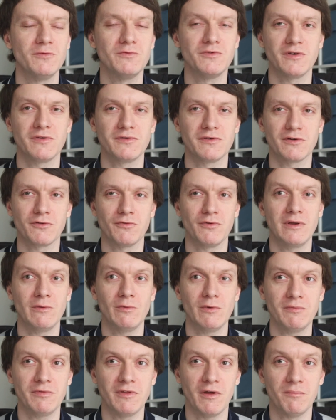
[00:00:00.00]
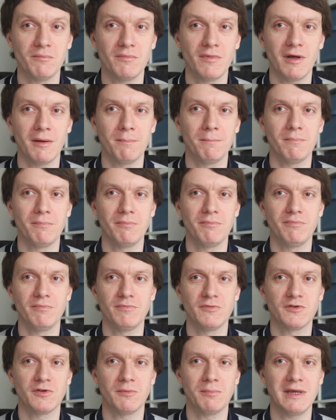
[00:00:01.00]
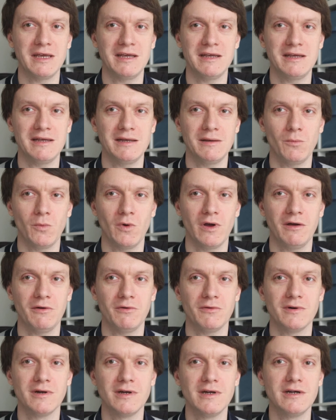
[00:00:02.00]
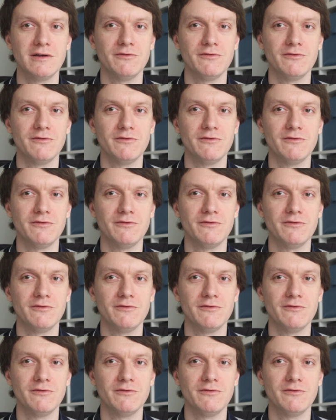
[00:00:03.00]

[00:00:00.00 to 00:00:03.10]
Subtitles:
disagree with them to be, well,